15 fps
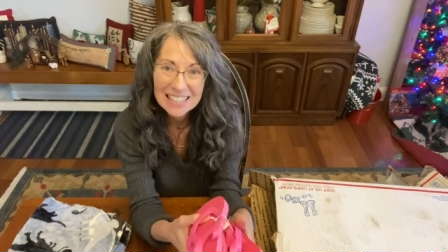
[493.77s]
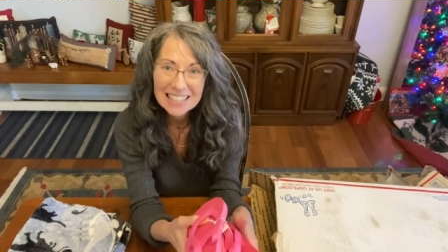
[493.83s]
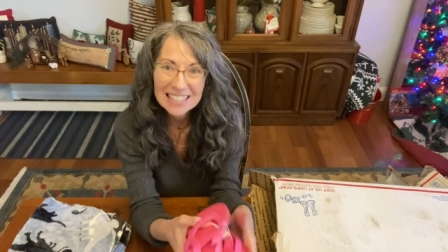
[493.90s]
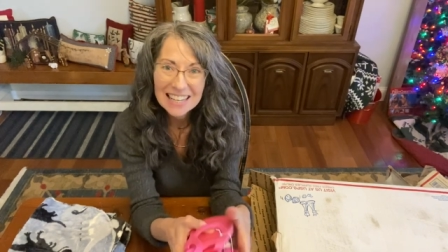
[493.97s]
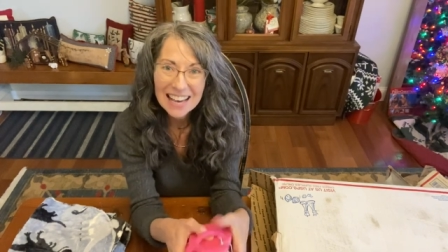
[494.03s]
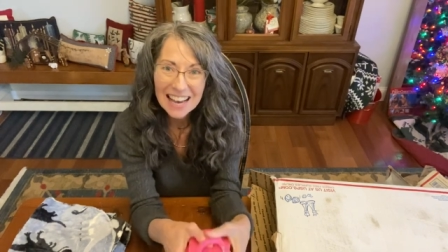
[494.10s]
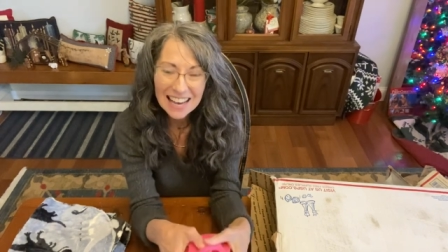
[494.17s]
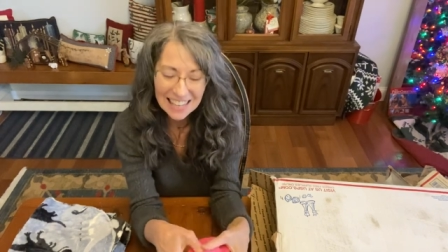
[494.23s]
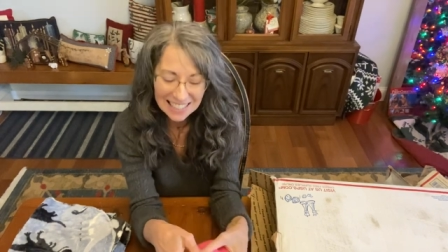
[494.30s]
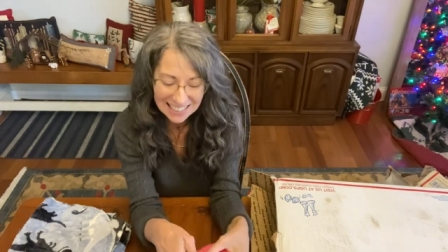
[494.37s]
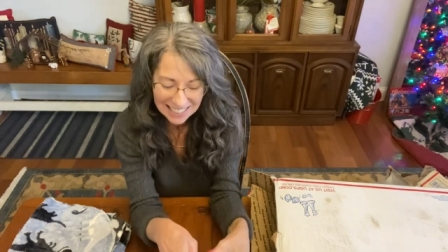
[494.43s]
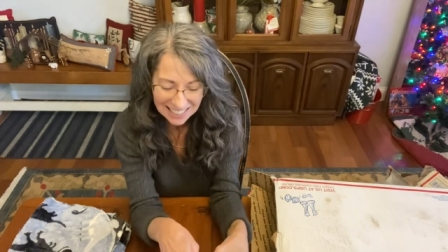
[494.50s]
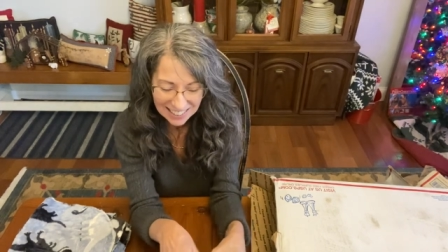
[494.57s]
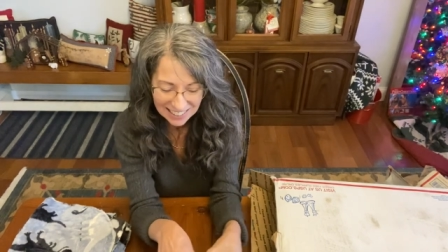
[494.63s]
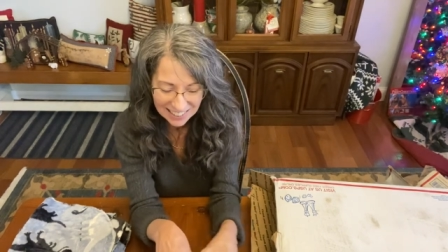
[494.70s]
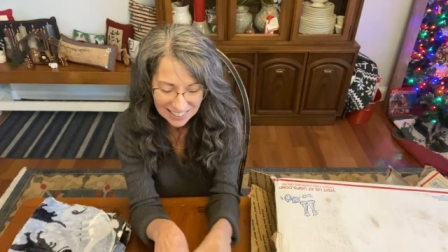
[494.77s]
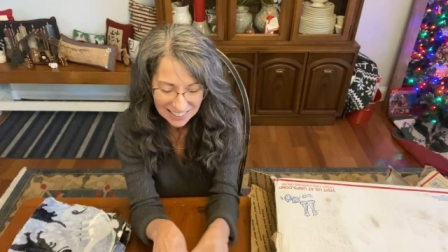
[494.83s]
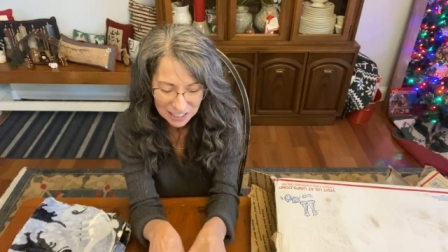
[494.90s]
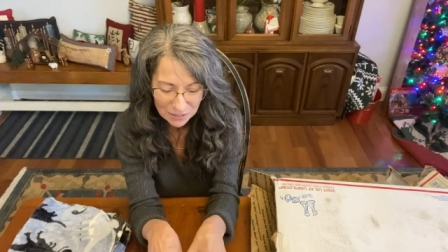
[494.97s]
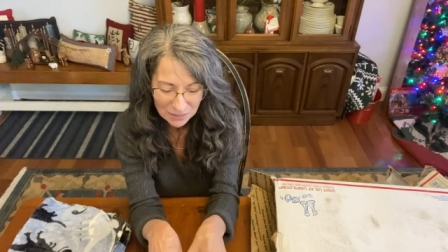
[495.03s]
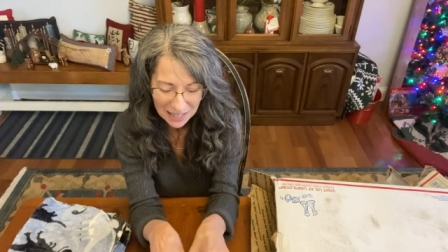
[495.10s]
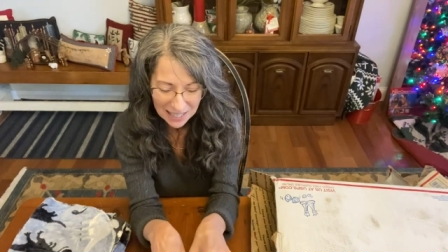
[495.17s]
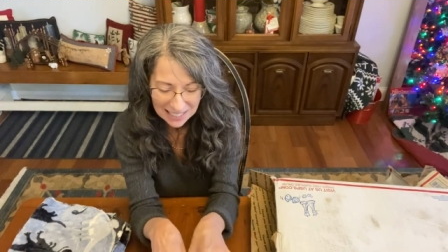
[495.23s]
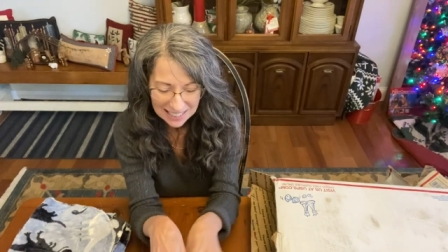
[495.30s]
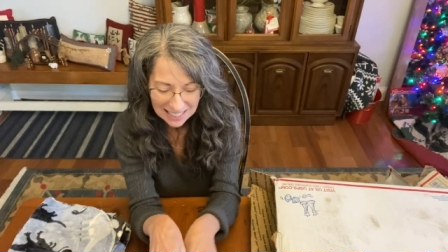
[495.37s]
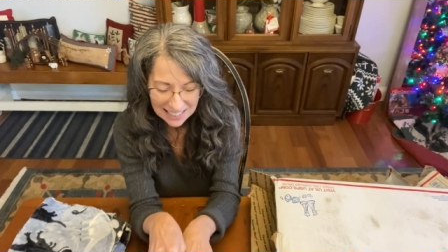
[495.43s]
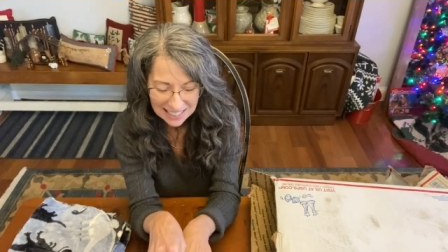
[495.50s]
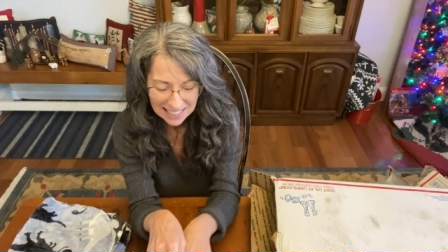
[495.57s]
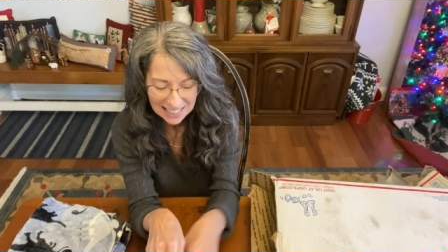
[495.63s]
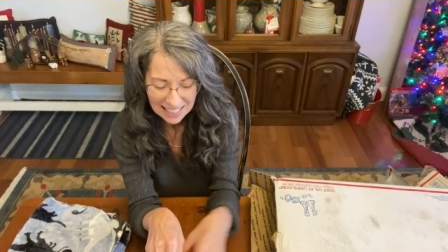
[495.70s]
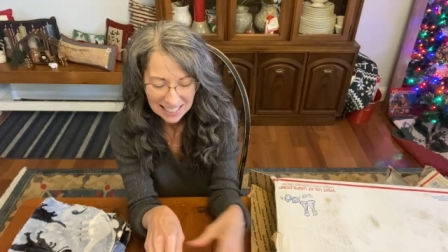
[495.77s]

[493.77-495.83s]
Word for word: to add to shoe boxes.